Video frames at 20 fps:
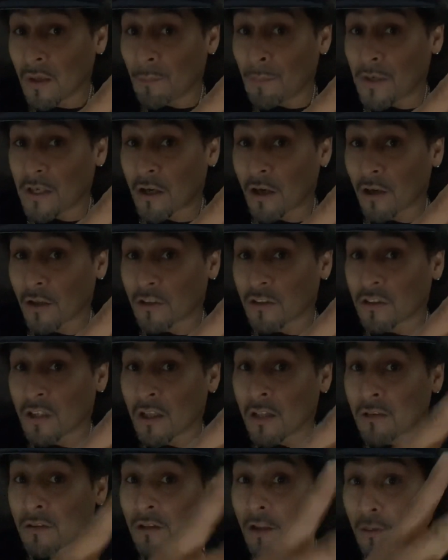Because
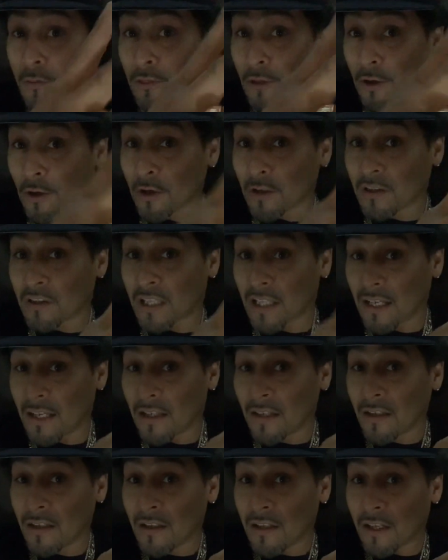the third
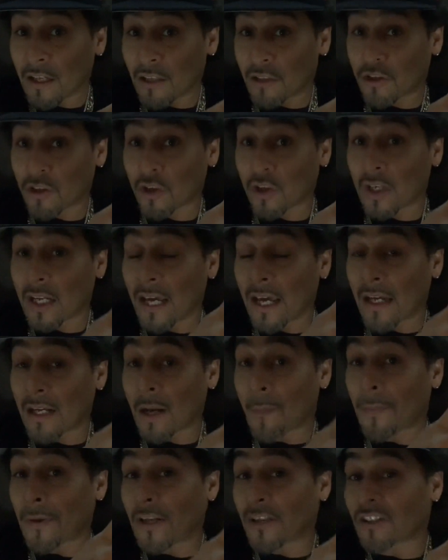thing is you're going to end
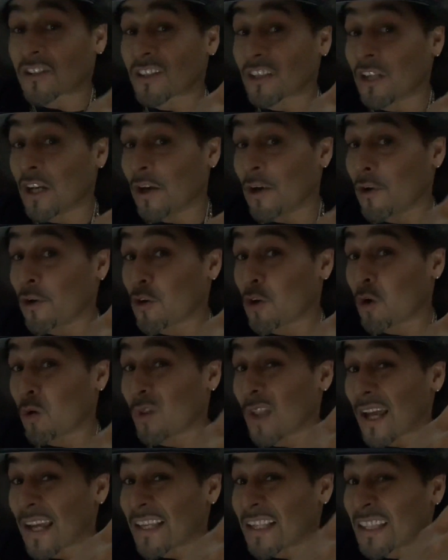up in a scenario
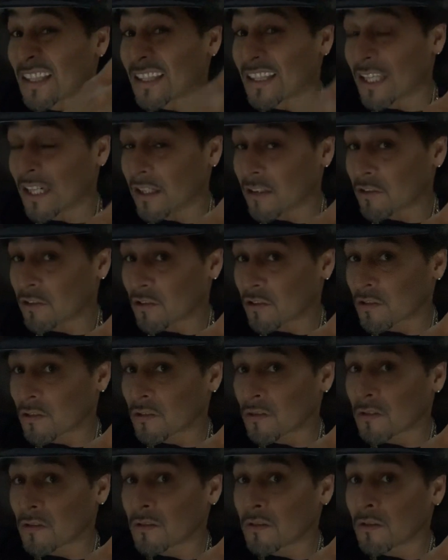like this
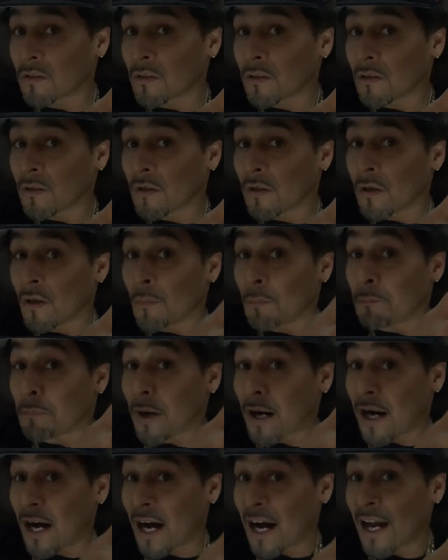
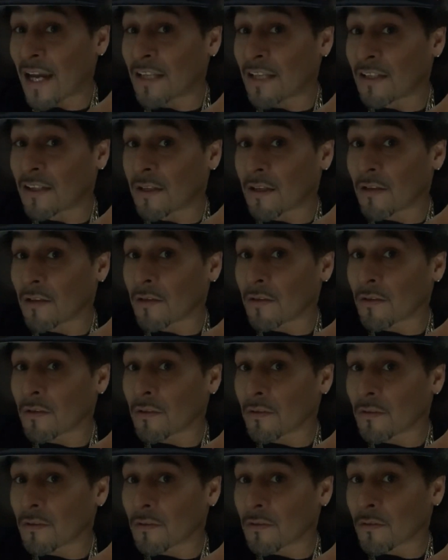behind it.
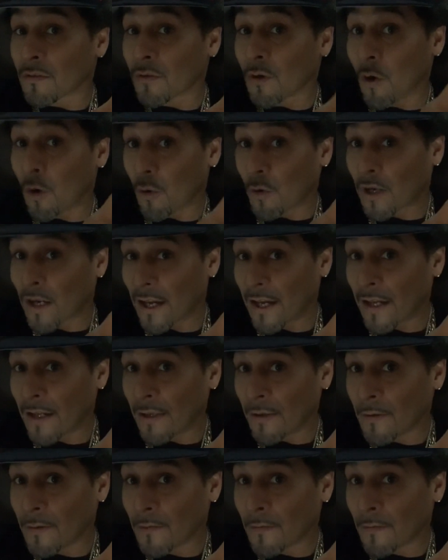Okay?